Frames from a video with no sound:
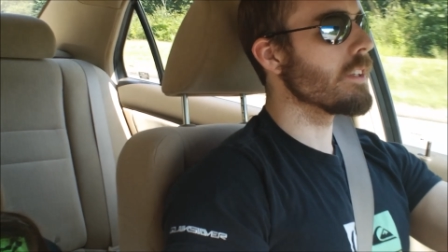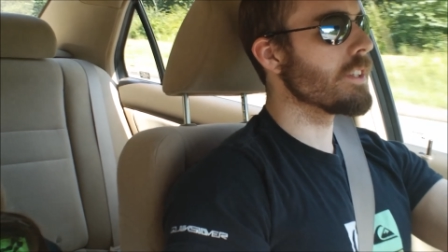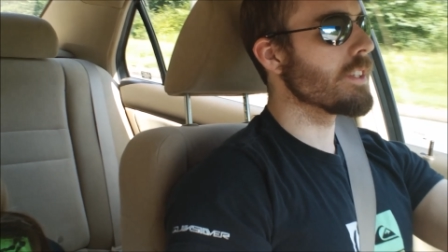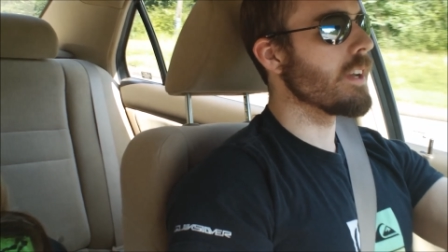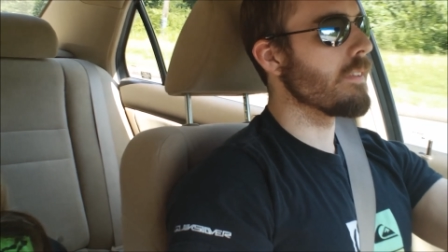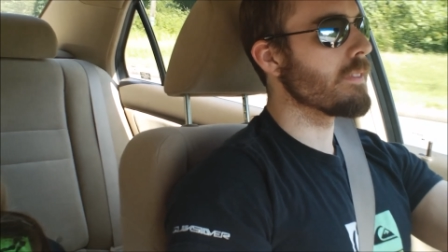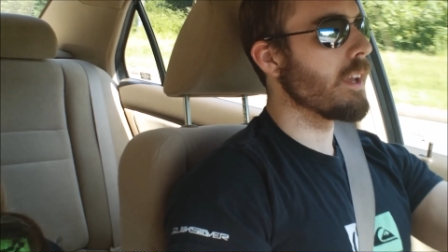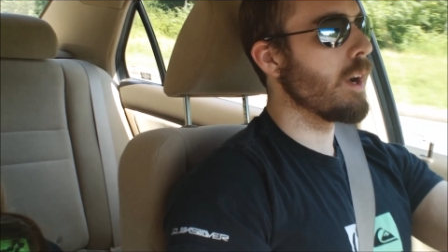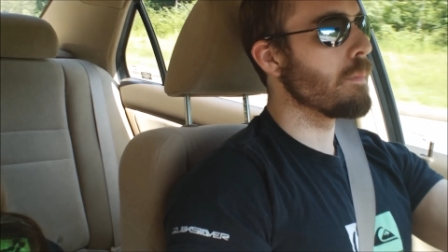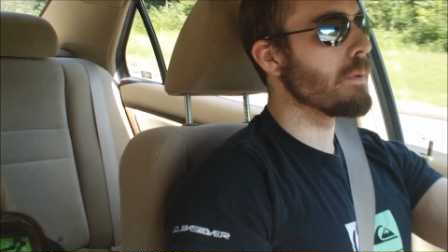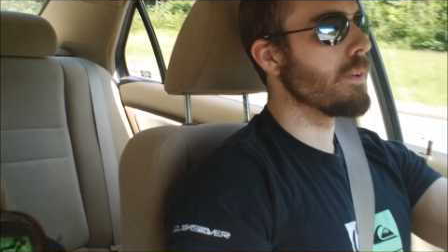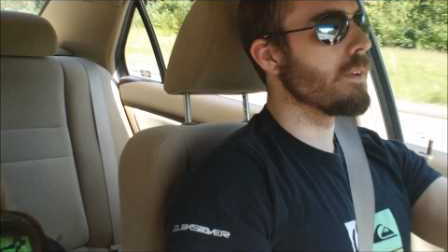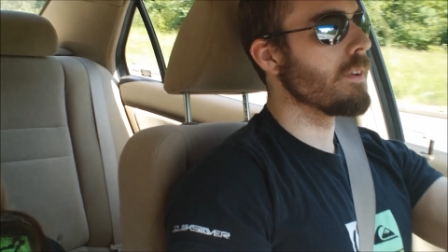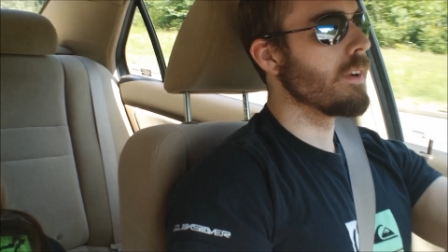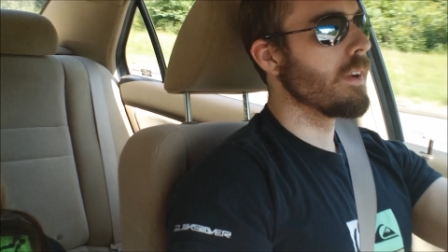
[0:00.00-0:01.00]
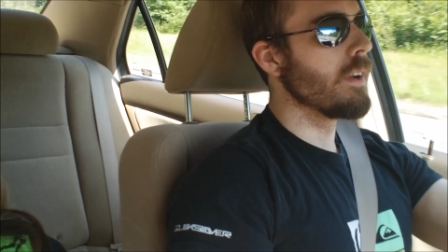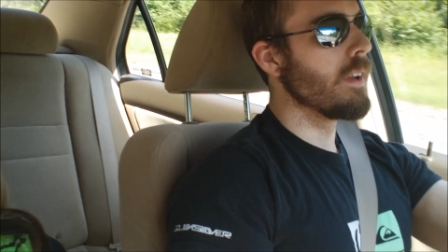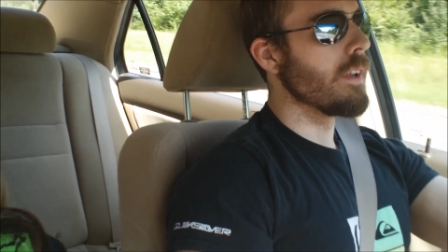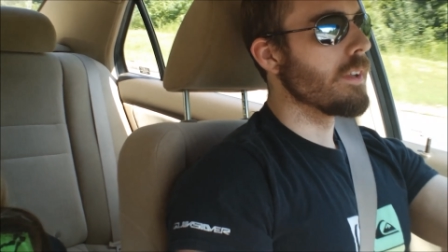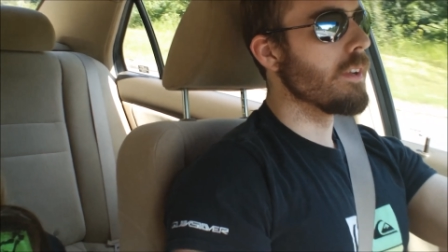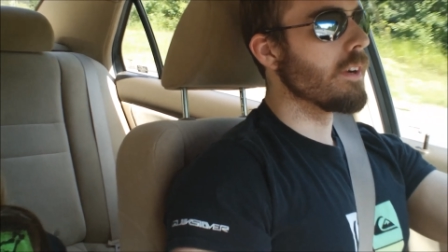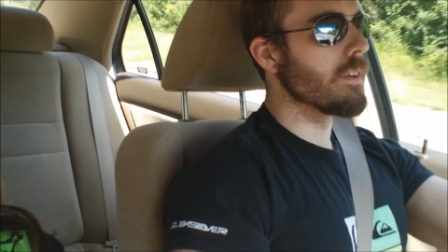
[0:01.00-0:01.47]
of good stuff to help you,
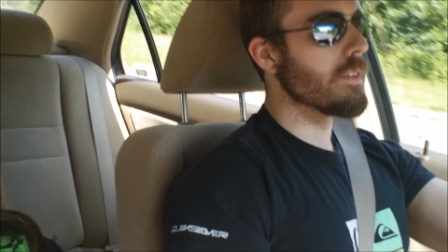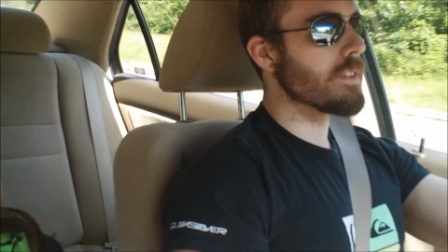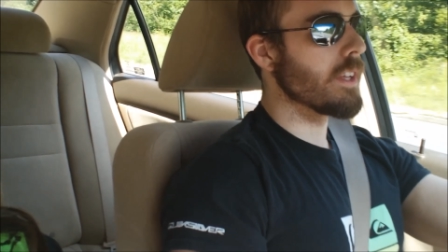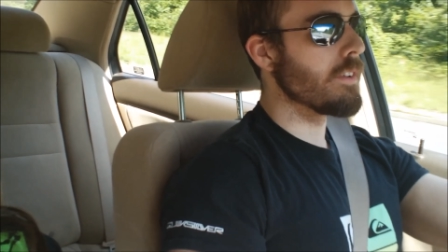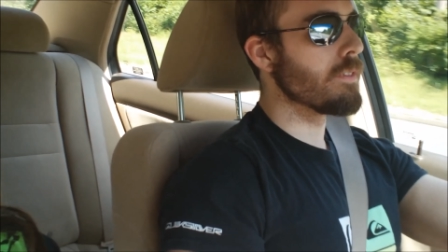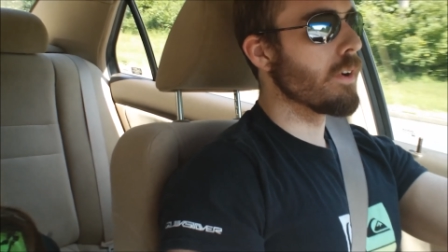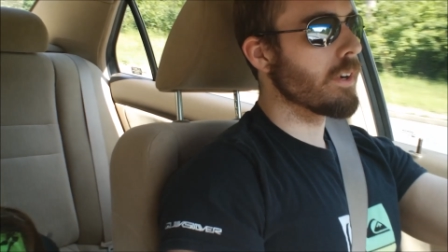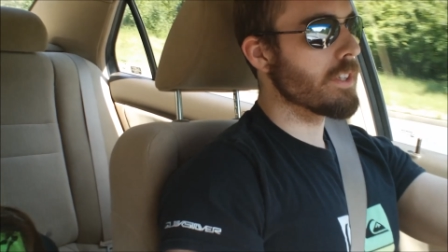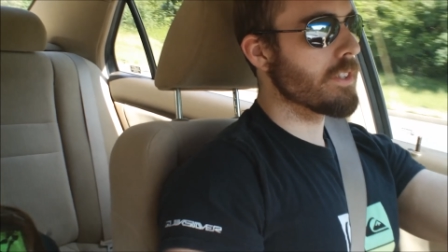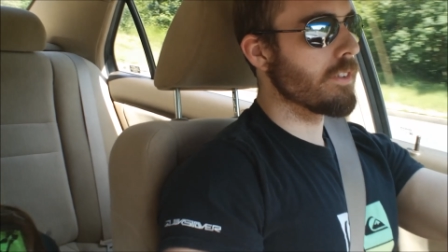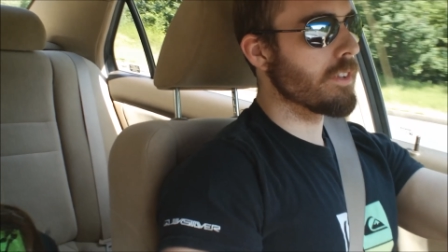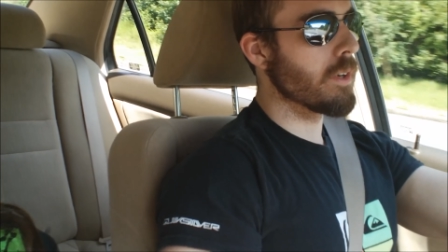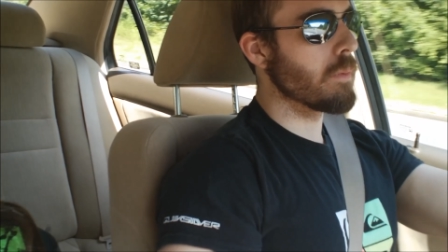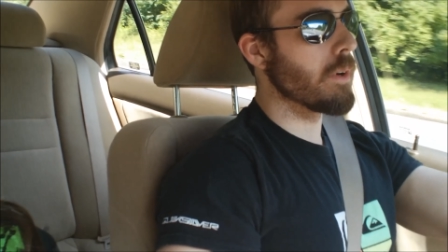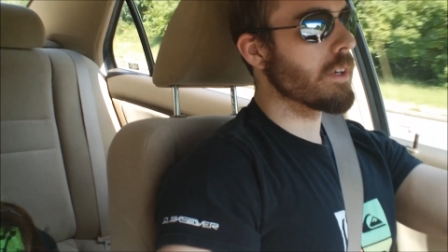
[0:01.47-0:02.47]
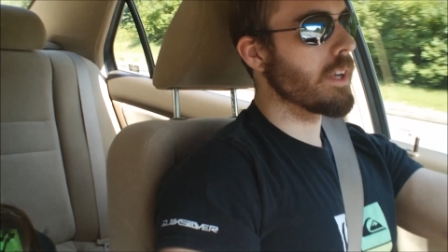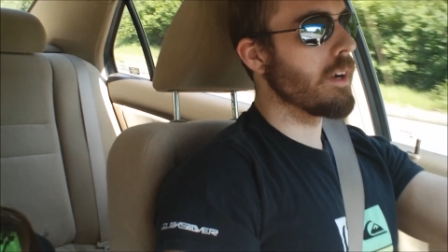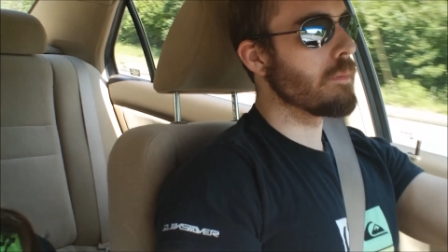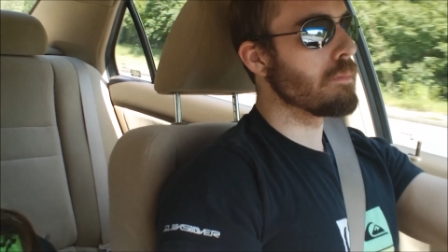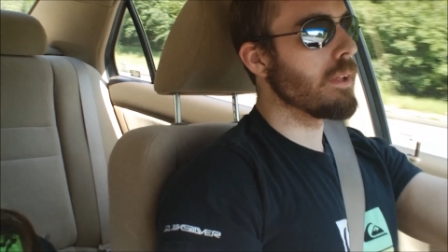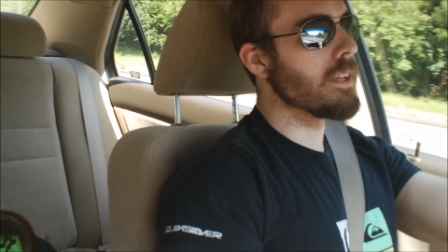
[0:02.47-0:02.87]
you know, stay focused during your workout.